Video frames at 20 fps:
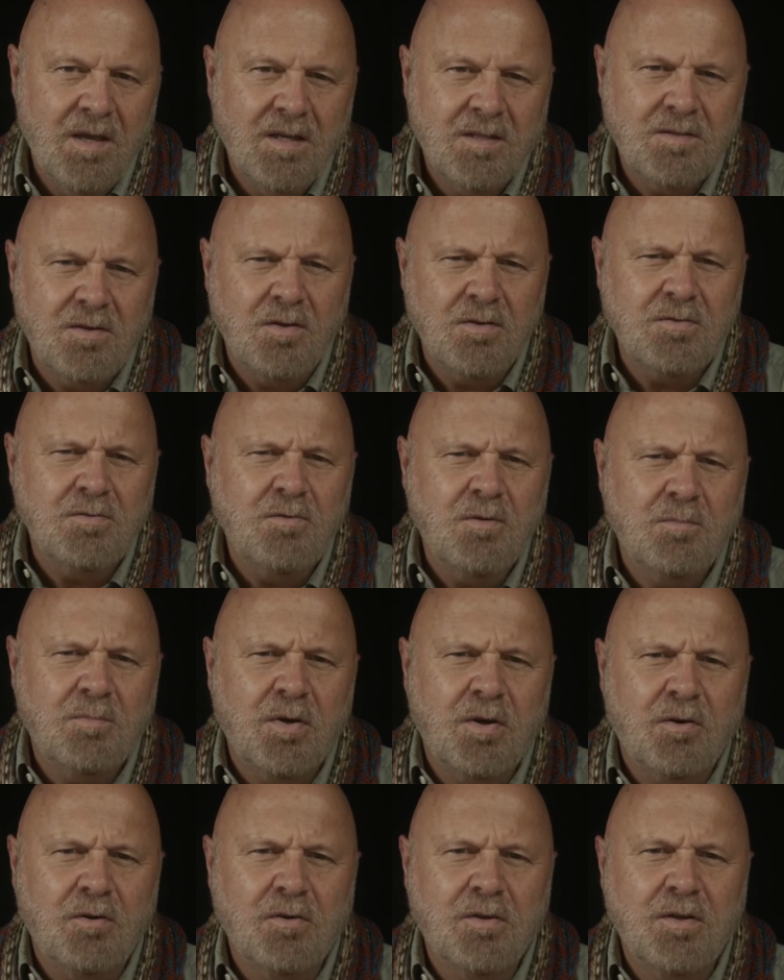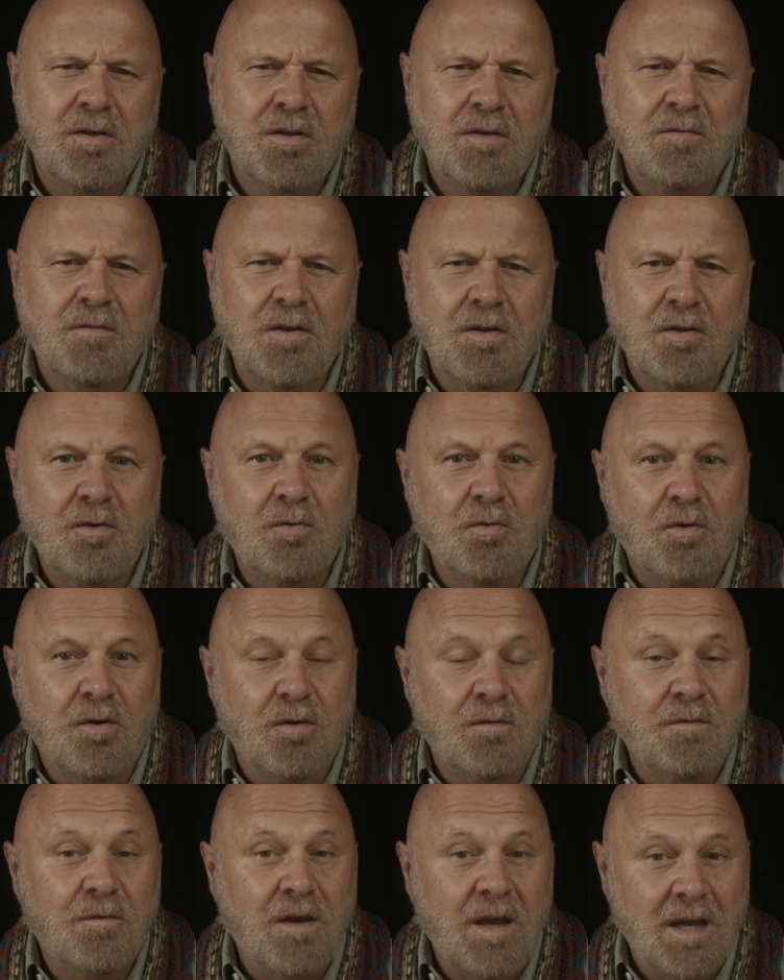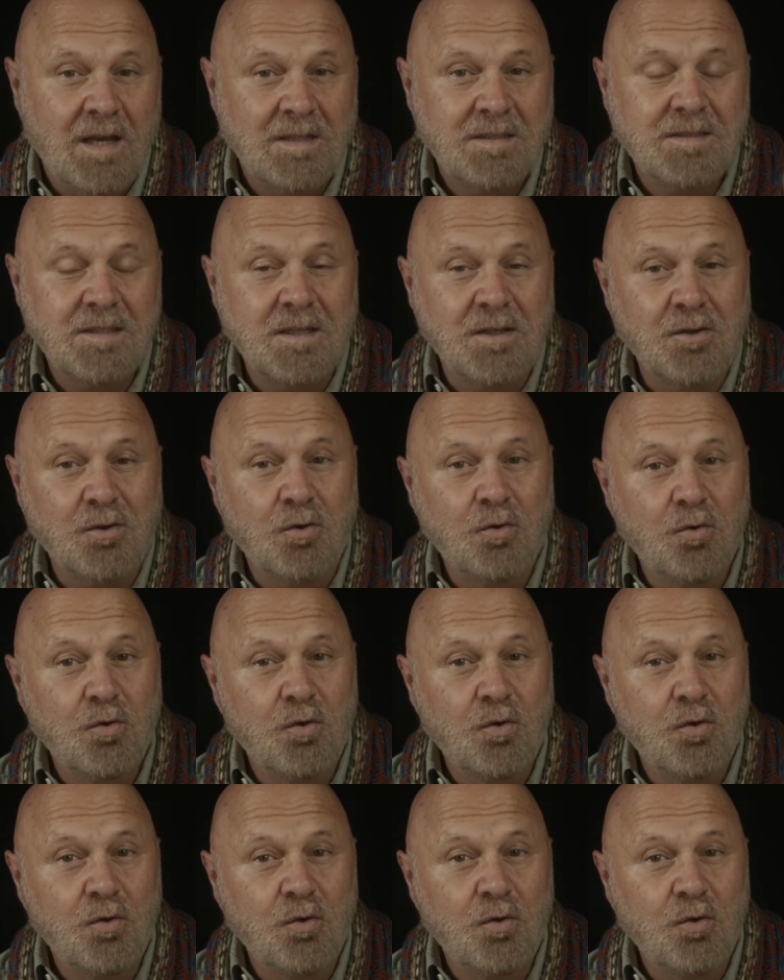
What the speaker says: It's also imperative that you are a fast and